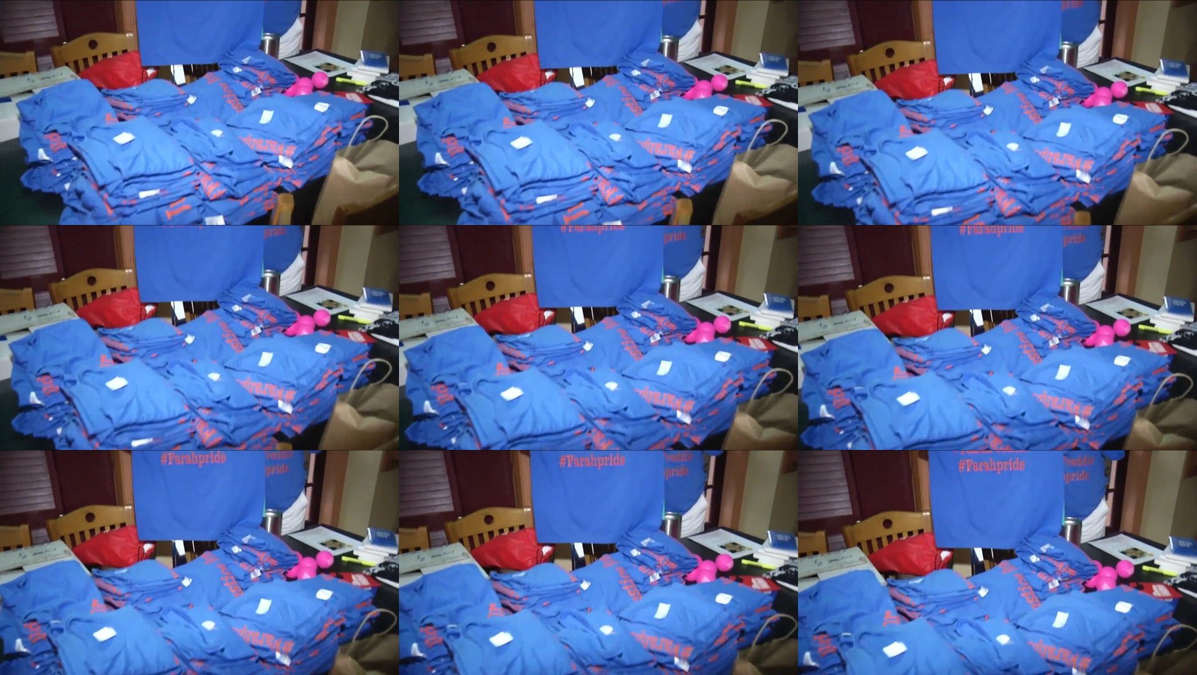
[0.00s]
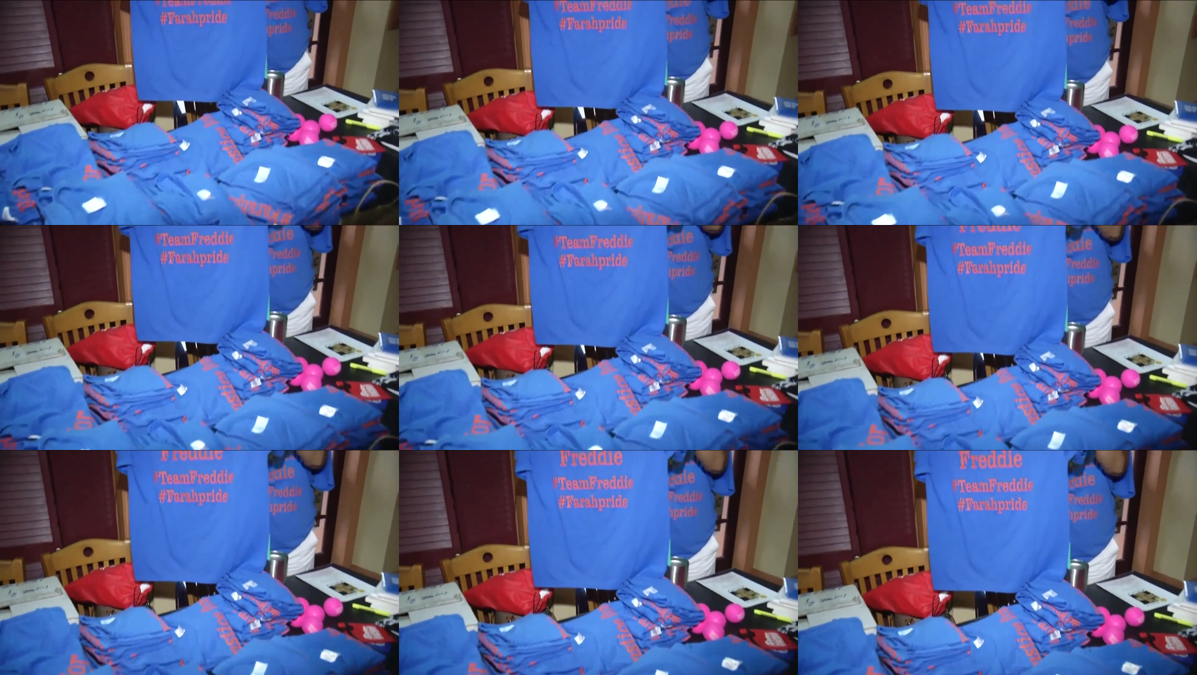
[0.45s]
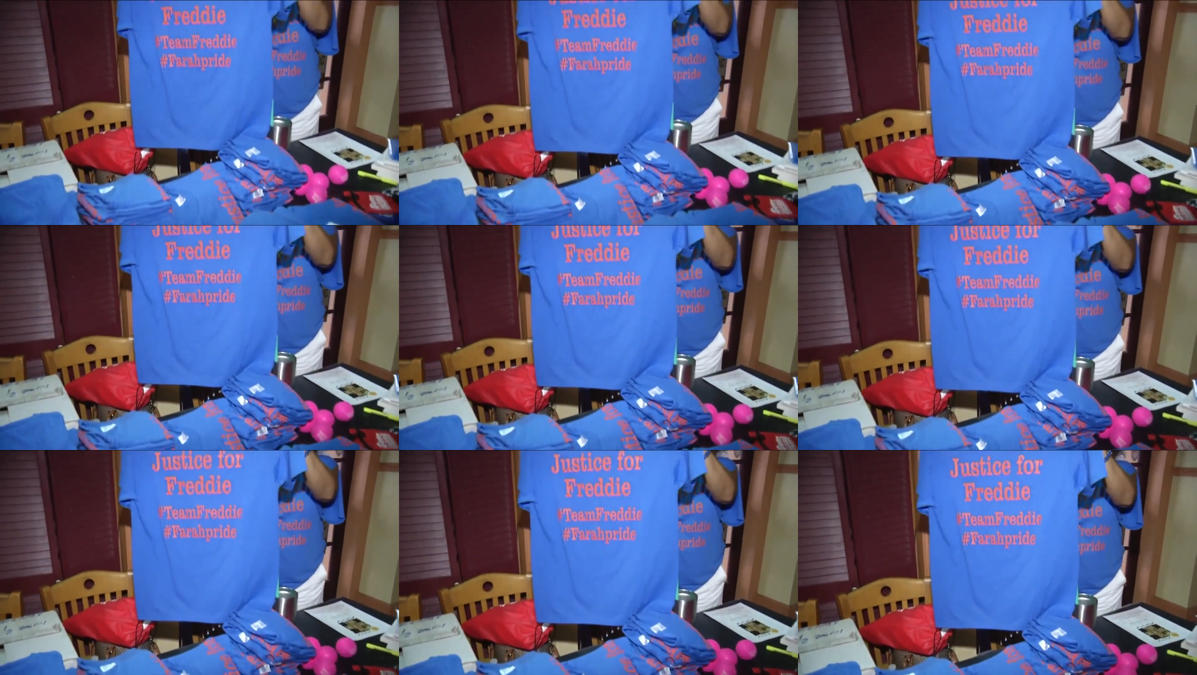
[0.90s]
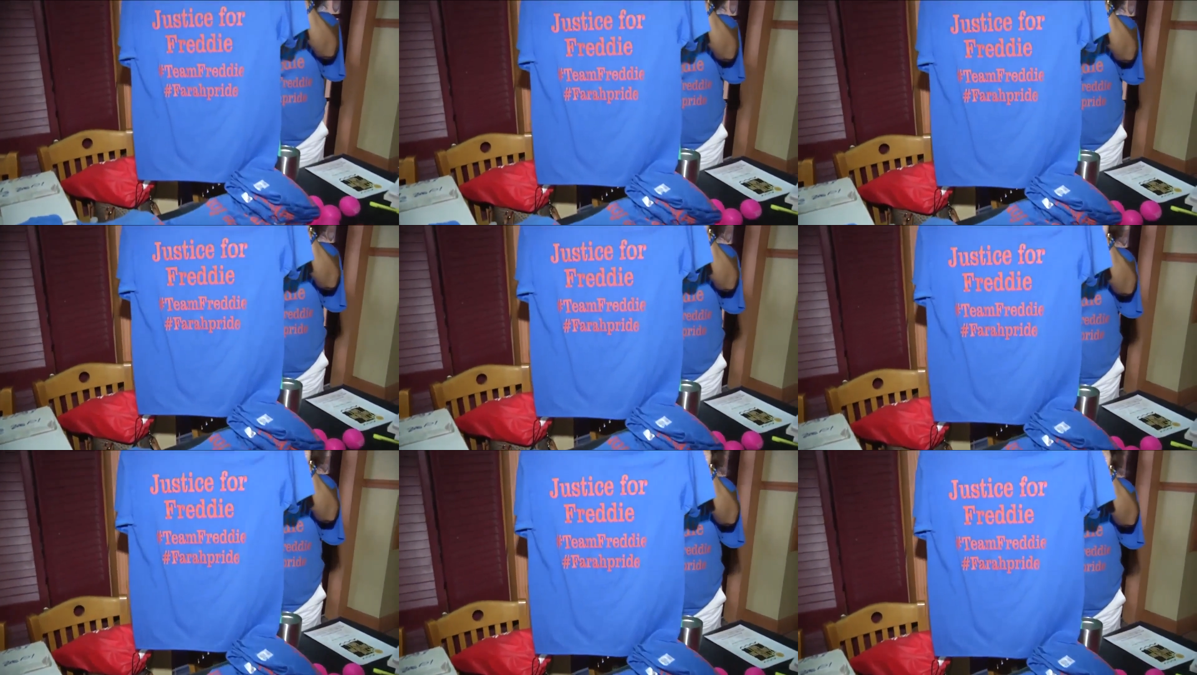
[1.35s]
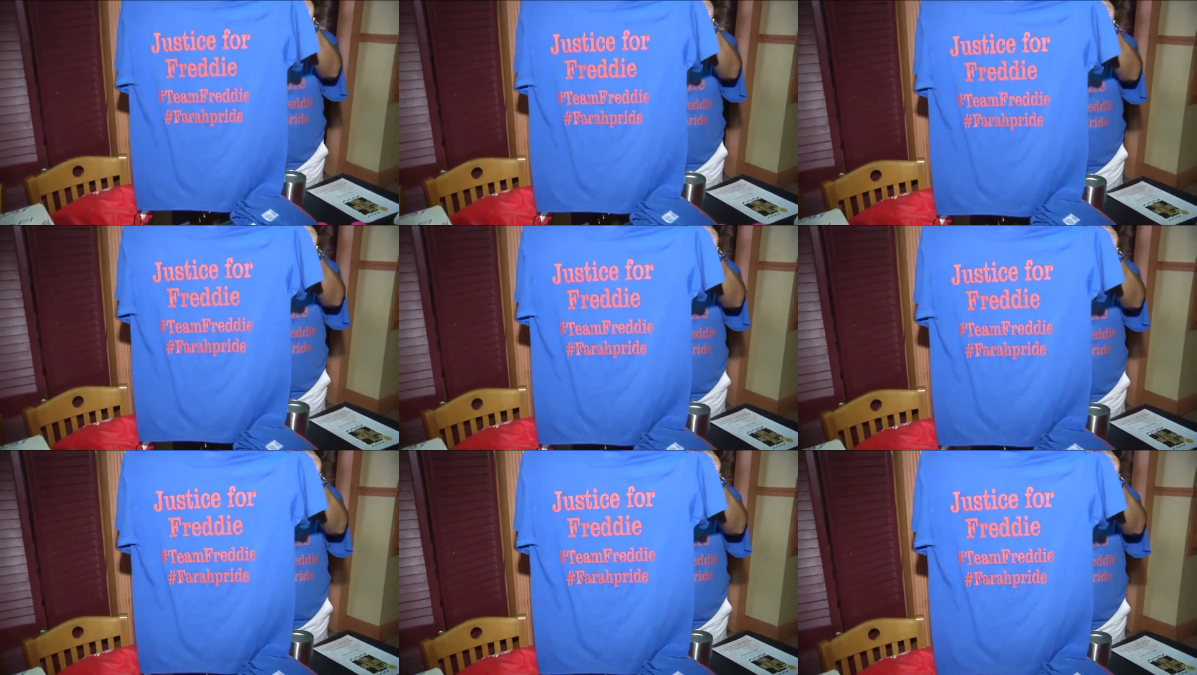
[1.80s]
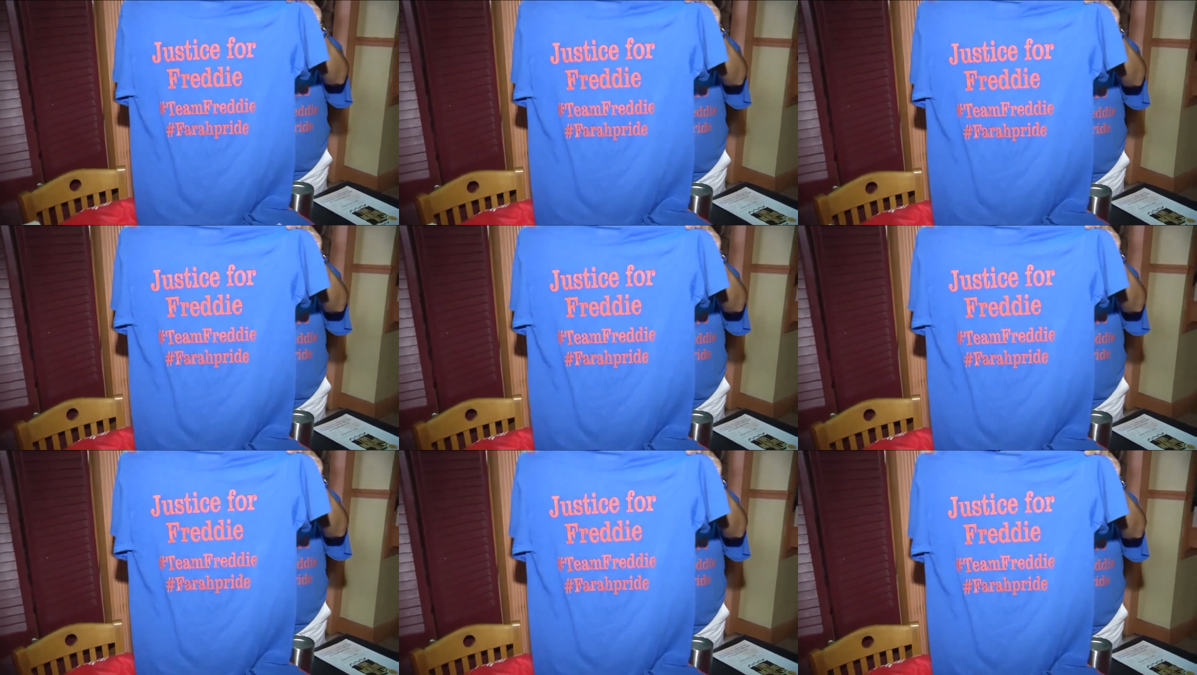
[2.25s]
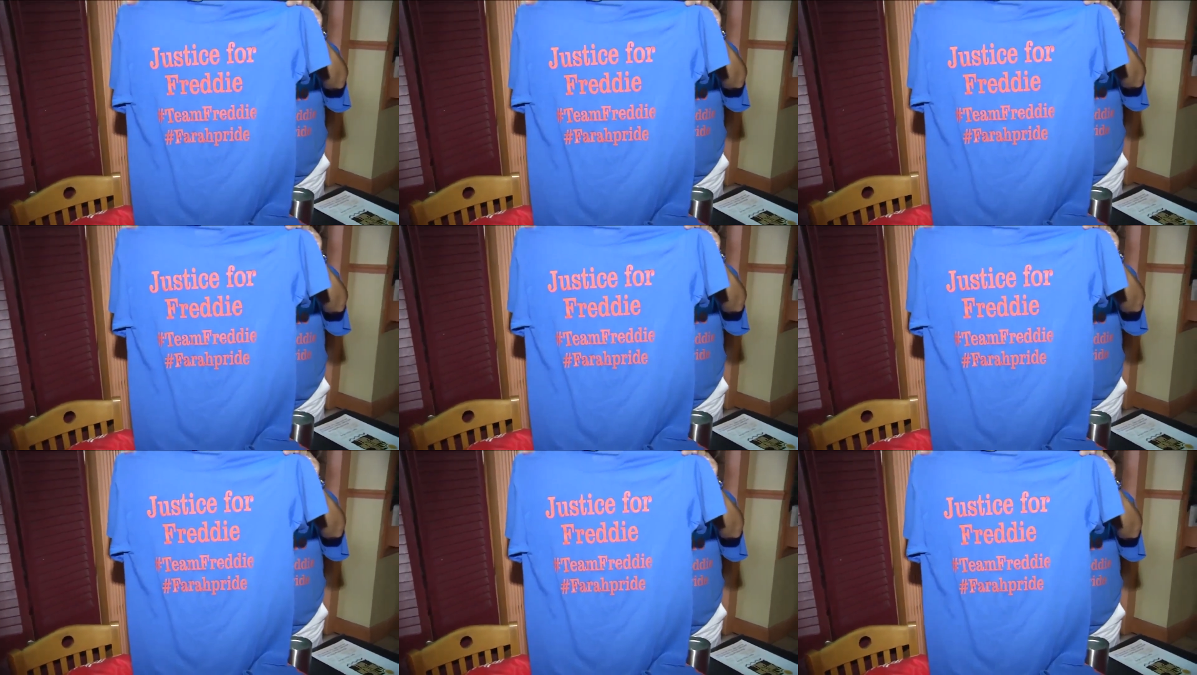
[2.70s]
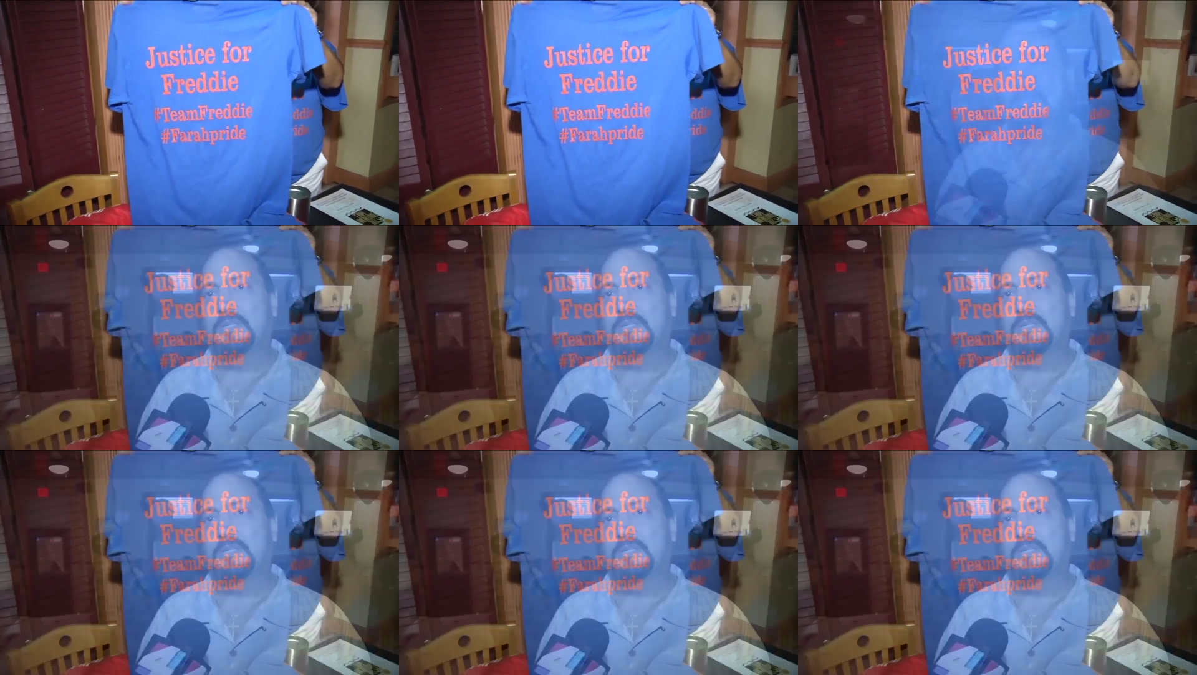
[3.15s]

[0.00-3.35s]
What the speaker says: Nobody's mouth can be seen.